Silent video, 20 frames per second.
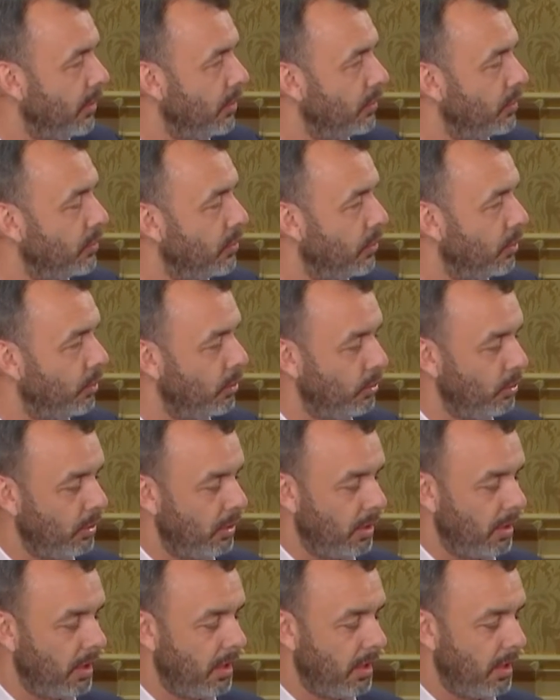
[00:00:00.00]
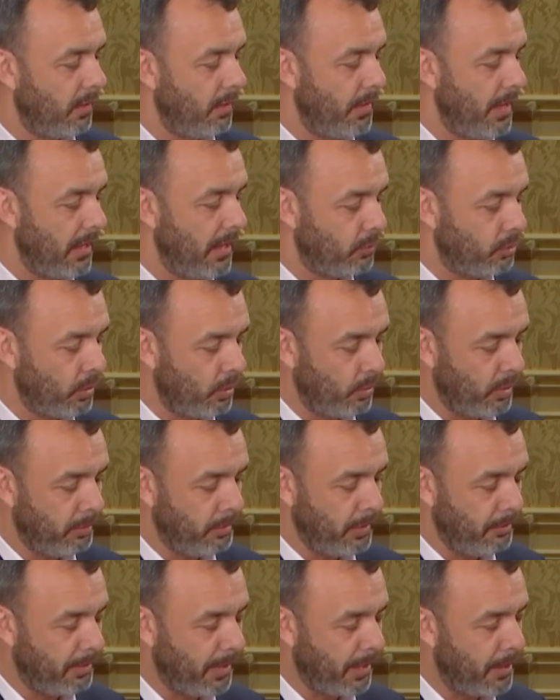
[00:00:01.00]
So that's what we
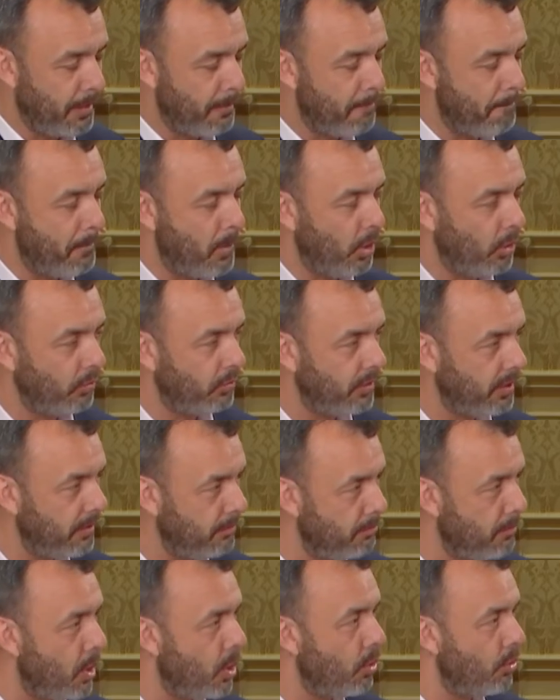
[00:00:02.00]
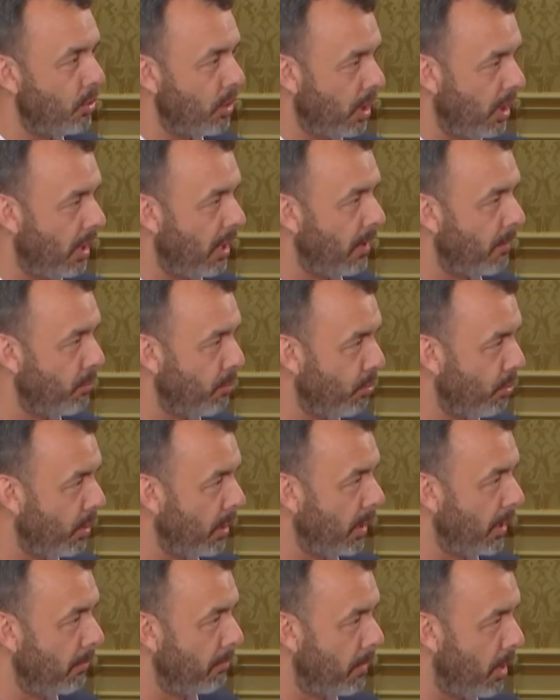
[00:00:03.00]
mean by a multi-mode
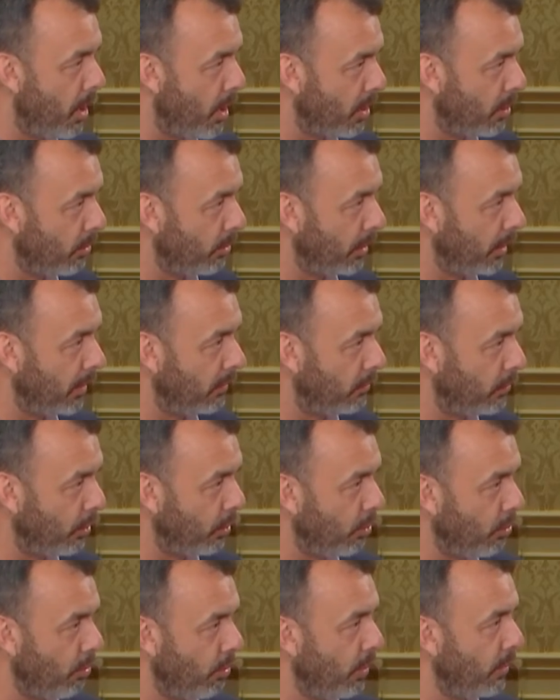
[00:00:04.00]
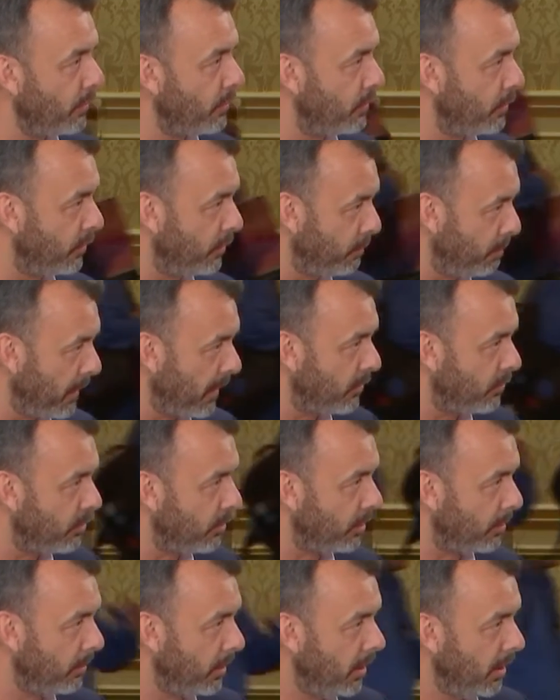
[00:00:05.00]
operating model, is across the
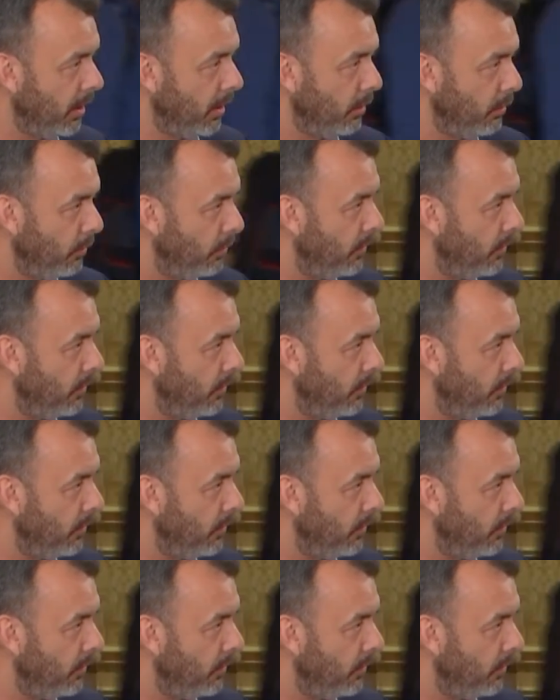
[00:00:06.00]
spectrum, you